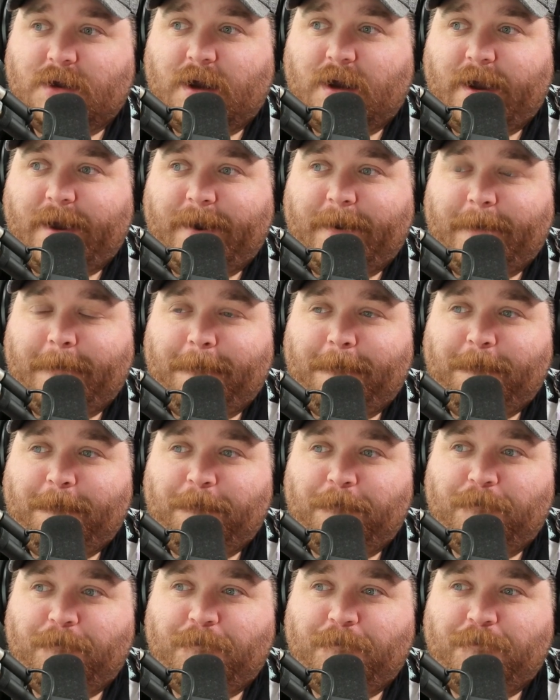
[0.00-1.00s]
And
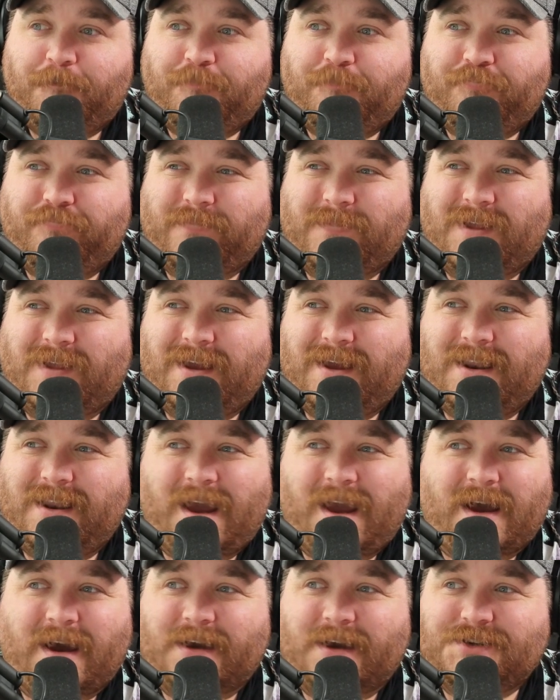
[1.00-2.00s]

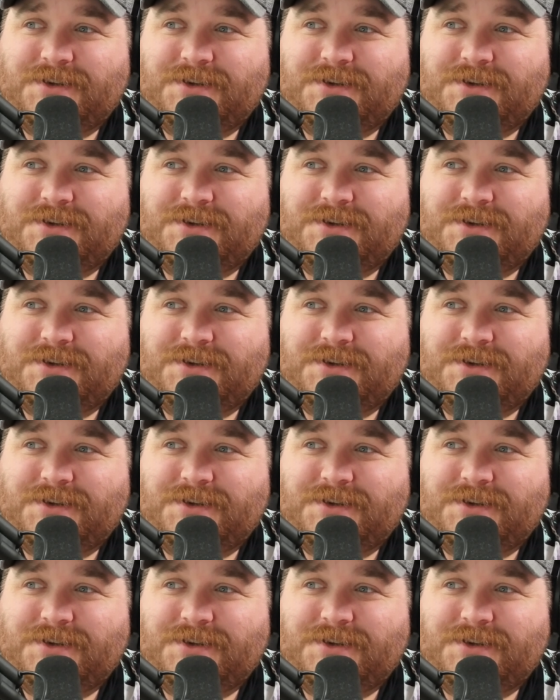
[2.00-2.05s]
yeah, I